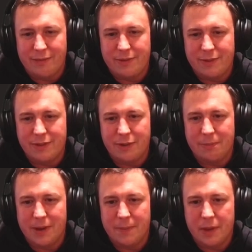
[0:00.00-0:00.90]
feels good,
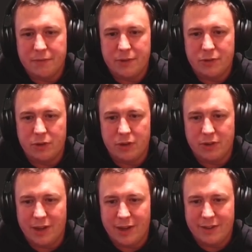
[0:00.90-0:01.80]
man. That feels good.
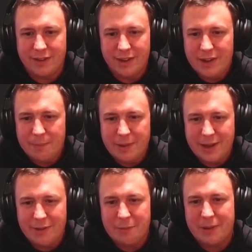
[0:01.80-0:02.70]
And being
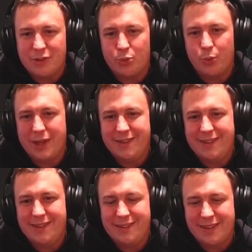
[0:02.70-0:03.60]
able to play
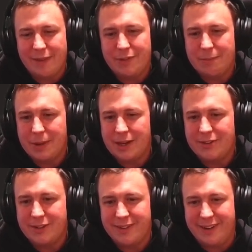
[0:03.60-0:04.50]
27
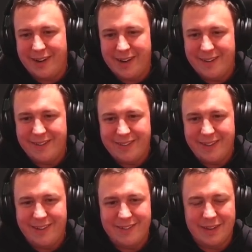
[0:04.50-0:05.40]
matches in an hour and
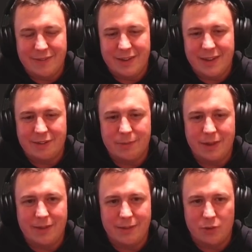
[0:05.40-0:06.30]
37
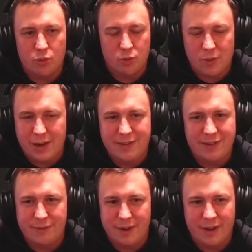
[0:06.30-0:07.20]
is crazy
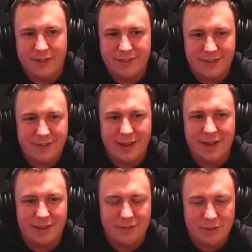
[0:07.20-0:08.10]
fast. This deck
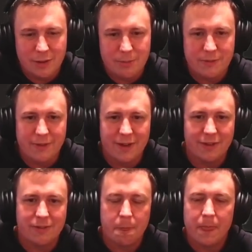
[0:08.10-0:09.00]
is super
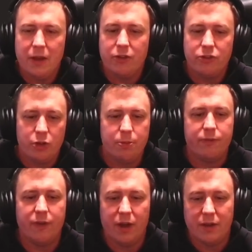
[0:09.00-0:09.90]
fast, super
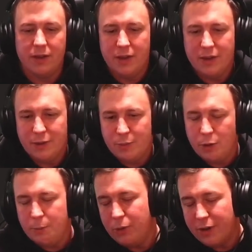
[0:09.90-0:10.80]
fun. What
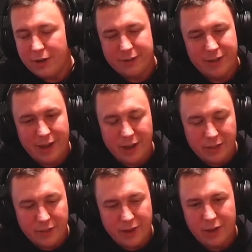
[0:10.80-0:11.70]
more can I say other
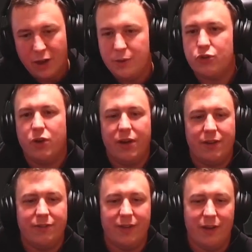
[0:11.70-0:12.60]
than go and try it
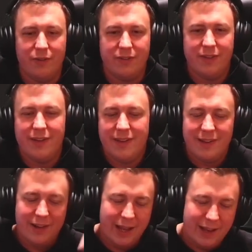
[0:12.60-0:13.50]
yourselves,
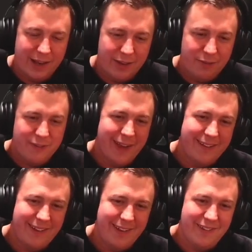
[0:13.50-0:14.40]
and then don't forget to
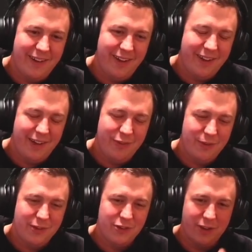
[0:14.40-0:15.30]
leave a like if you
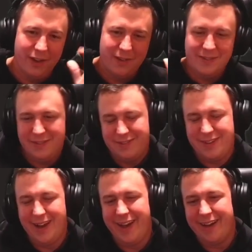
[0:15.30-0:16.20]
enjoy it. See you
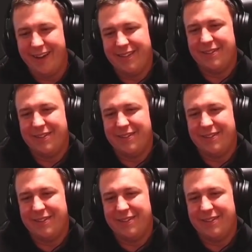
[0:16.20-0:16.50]
later, guys.